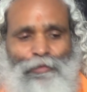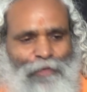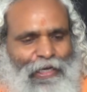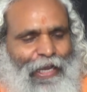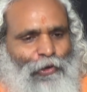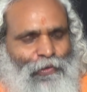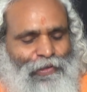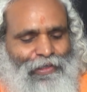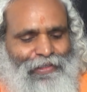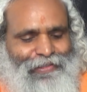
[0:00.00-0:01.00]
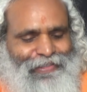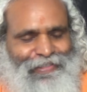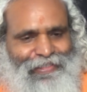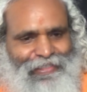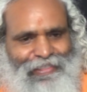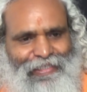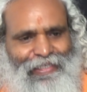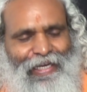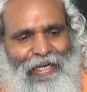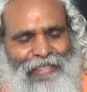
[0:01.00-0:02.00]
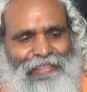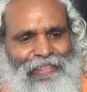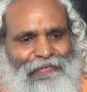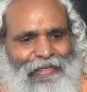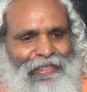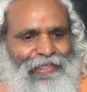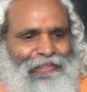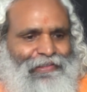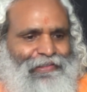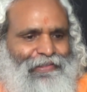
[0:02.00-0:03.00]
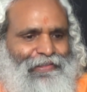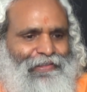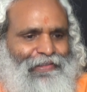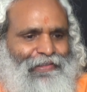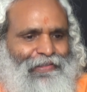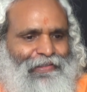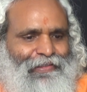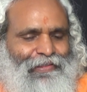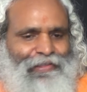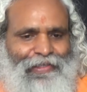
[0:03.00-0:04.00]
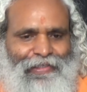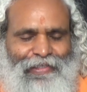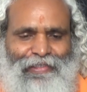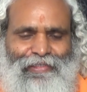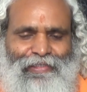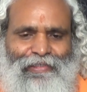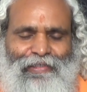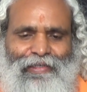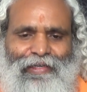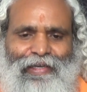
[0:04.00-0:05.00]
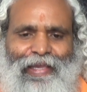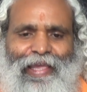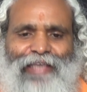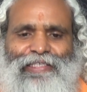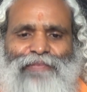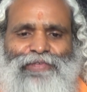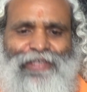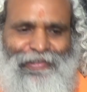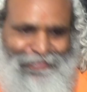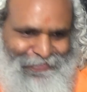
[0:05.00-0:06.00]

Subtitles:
but however the 16 and 17 is exception.